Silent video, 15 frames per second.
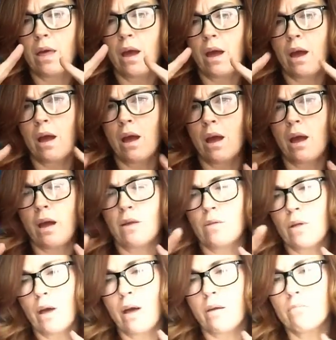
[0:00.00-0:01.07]
or if I
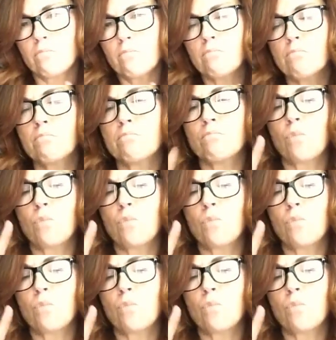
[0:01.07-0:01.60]
actually want to